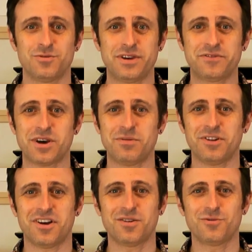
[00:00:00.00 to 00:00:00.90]
We have come
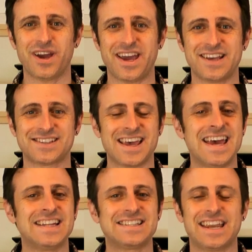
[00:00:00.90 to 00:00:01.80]
a long ways.
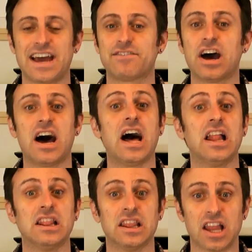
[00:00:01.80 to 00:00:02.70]
Today I've got
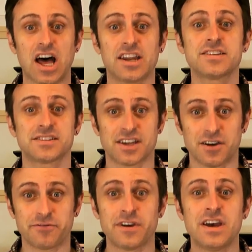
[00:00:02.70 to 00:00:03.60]
a lot of
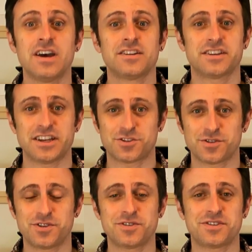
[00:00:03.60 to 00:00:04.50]
stuff to
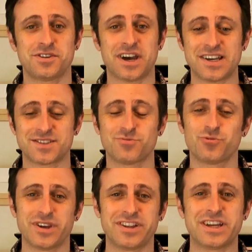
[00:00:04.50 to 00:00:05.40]
introduce to you guys,
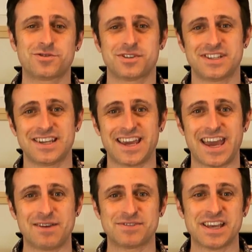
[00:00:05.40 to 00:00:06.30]
some really interesting
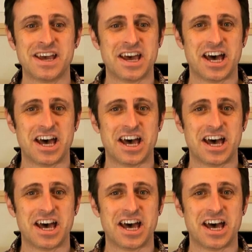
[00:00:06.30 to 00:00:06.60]
games.